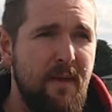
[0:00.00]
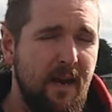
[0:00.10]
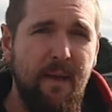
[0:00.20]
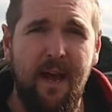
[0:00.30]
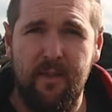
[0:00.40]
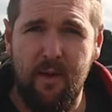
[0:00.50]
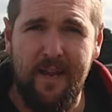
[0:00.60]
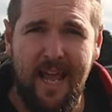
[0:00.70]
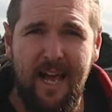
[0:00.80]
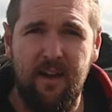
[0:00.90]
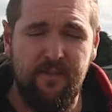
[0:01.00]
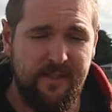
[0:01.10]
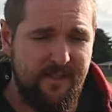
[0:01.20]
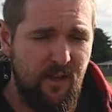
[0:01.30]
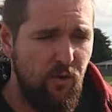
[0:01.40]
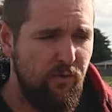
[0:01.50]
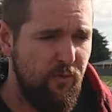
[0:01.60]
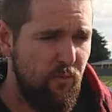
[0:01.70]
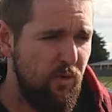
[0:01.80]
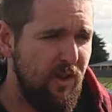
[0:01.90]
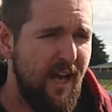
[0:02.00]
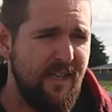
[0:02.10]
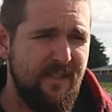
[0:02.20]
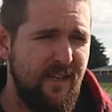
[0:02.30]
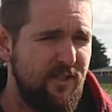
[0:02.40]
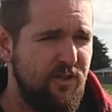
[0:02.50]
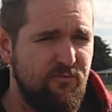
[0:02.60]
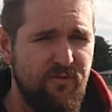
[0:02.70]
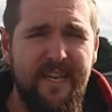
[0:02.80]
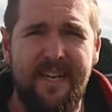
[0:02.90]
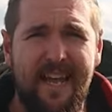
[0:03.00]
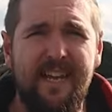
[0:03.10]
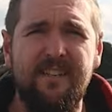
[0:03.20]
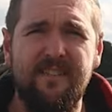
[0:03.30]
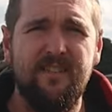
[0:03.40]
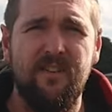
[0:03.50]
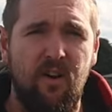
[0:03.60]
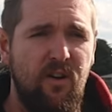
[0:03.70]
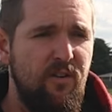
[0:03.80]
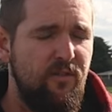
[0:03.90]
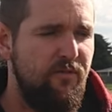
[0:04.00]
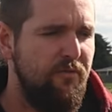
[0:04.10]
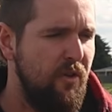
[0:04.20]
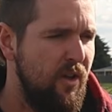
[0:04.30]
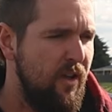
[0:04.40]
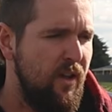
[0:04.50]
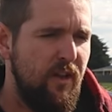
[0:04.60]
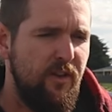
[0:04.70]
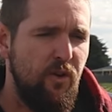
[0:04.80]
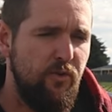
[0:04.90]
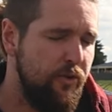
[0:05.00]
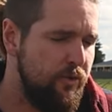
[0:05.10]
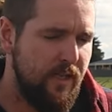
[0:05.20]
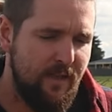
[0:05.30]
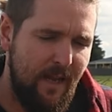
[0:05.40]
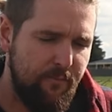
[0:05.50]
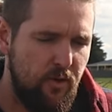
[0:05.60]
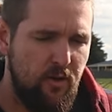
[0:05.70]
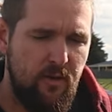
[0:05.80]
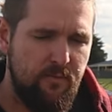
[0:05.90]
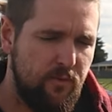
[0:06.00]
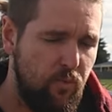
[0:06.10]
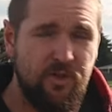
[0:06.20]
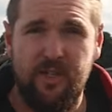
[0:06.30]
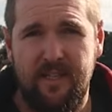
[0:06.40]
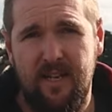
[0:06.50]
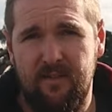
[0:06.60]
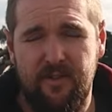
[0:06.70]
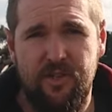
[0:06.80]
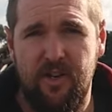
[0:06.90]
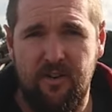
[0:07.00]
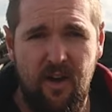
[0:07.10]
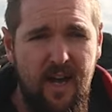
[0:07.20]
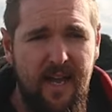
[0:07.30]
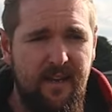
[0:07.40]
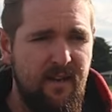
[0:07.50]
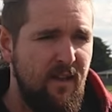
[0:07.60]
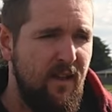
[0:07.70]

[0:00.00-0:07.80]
amount of power that we have itself will last us 3 days of using laptops, watching television at night,